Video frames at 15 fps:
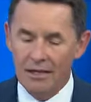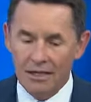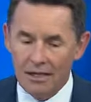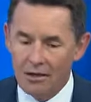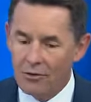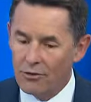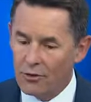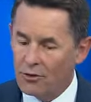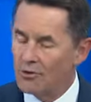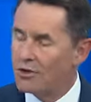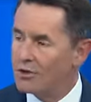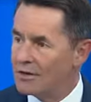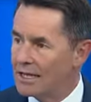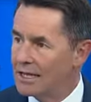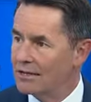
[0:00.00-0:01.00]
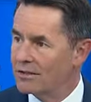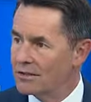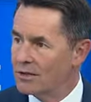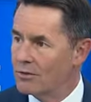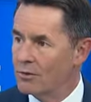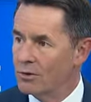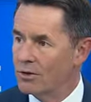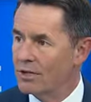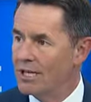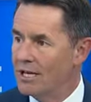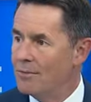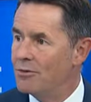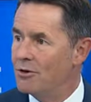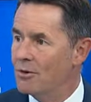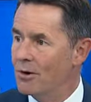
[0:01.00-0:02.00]
you know, those are things that will
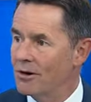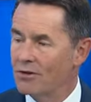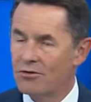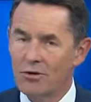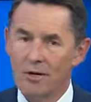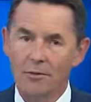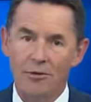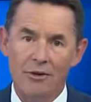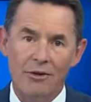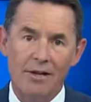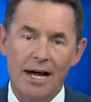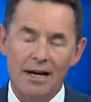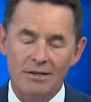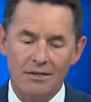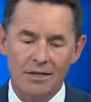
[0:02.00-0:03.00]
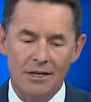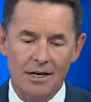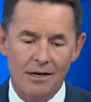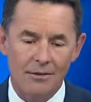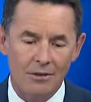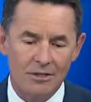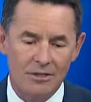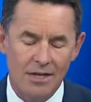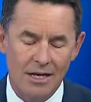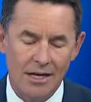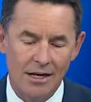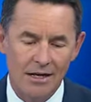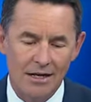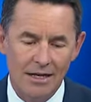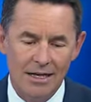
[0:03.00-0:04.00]
keep you out of trouble. The last thing I would
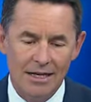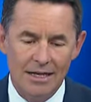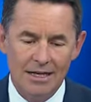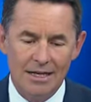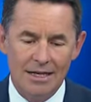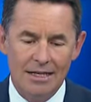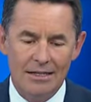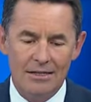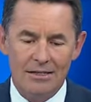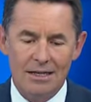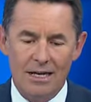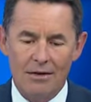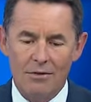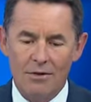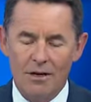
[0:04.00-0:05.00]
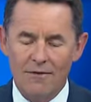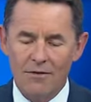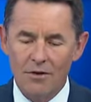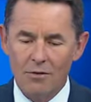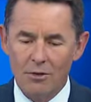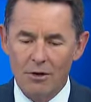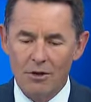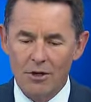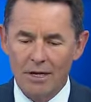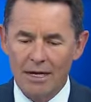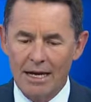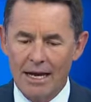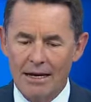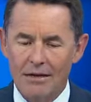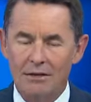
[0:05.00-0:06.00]
say is that if you were
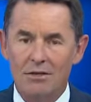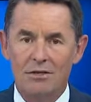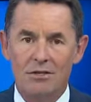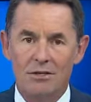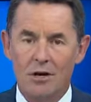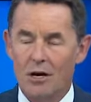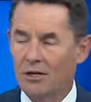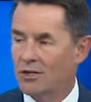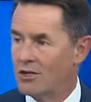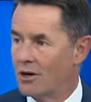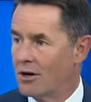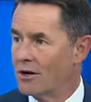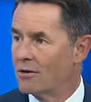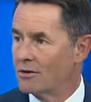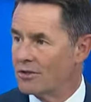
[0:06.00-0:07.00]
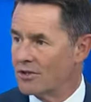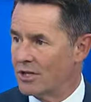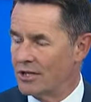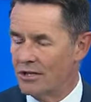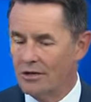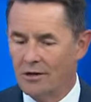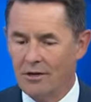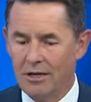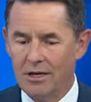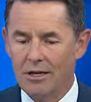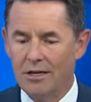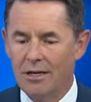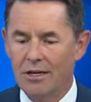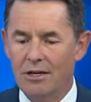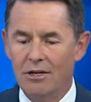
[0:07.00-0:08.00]
looking at a stock chart or a
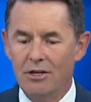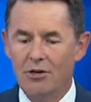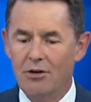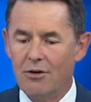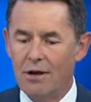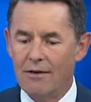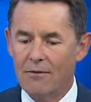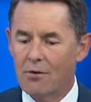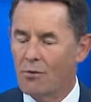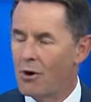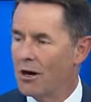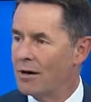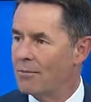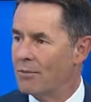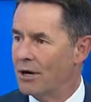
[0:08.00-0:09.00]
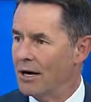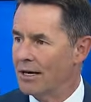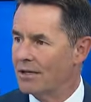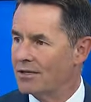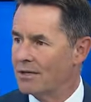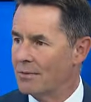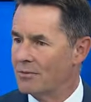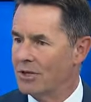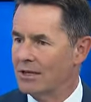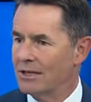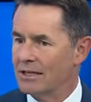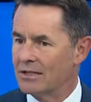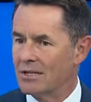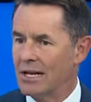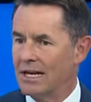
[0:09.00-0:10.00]
security, you don't ever want to buy something
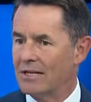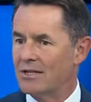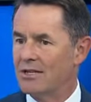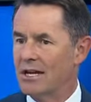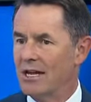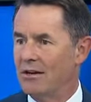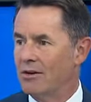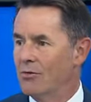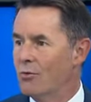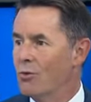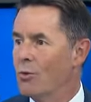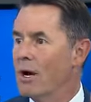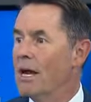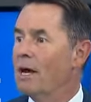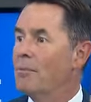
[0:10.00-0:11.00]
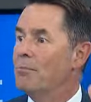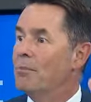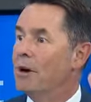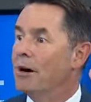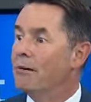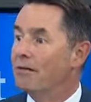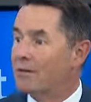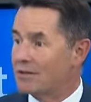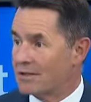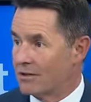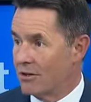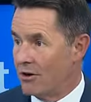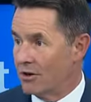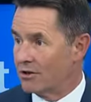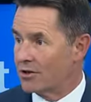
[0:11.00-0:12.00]
that's extended way above its
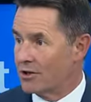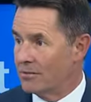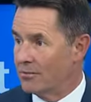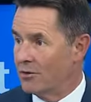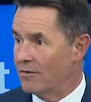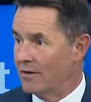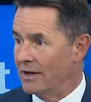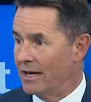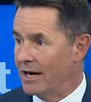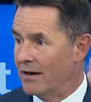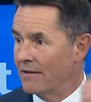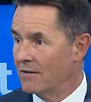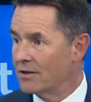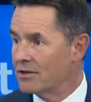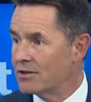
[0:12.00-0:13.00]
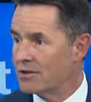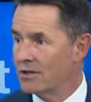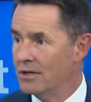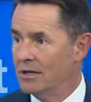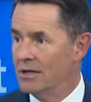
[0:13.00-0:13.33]
long-term moving average.